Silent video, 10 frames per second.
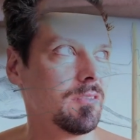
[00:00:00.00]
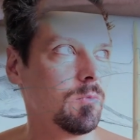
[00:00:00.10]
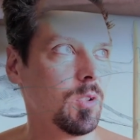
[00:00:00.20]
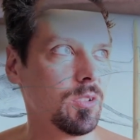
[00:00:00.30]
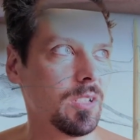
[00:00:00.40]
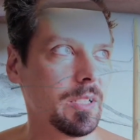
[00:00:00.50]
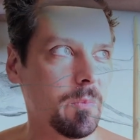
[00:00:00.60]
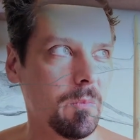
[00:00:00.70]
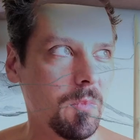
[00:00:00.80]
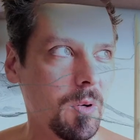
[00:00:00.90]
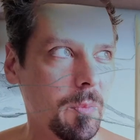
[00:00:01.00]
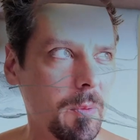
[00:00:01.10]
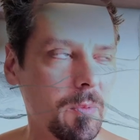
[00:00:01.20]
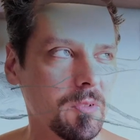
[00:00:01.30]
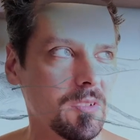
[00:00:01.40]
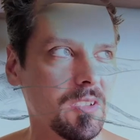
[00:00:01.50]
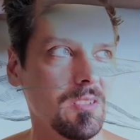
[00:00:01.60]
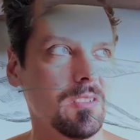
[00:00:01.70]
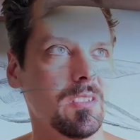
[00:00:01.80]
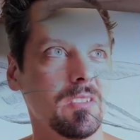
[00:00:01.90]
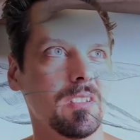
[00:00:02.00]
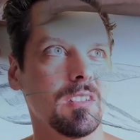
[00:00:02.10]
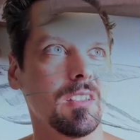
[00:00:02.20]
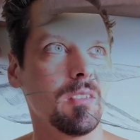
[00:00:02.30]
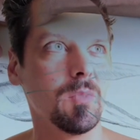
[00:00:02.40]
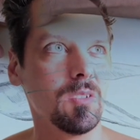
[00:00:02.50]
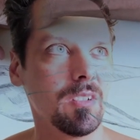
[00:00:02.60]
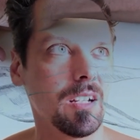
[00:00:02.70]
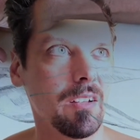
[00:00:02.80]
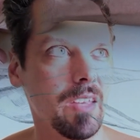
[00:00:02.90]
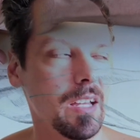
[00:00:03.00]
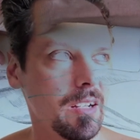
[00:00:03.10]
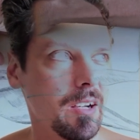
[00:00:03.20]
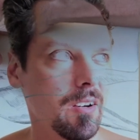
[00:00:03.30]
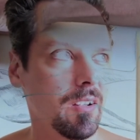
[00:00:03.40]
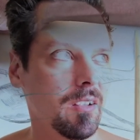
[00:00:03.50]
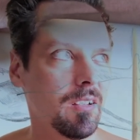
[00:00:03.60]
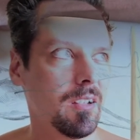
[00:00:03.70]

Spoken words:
We're like more people still listening to the music of that era,